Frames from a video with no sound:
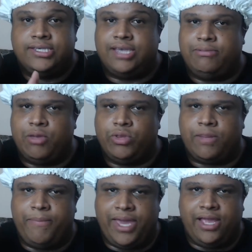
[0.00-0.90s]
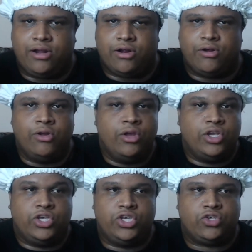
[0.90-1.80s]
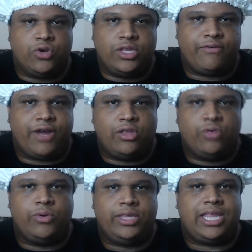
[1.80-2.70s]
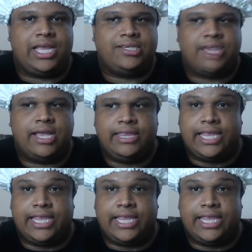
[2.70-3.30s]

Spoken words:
Same thing with the main girl. She's going around doing things,